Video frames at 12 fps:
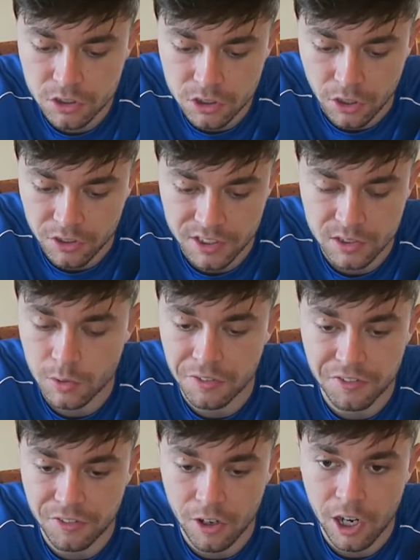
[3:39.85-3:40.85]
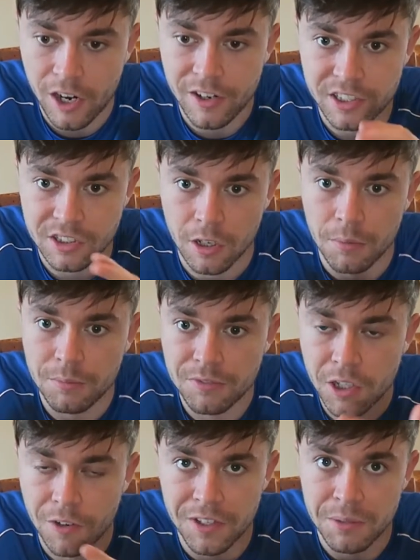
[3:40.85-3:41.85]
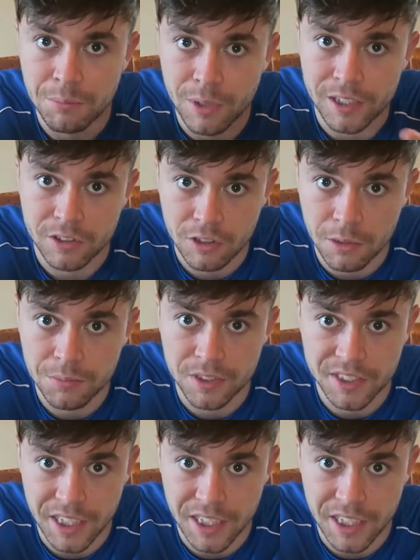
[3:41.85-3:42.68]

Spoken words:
dunked into a fryer and it's not covered in breadcrumbs,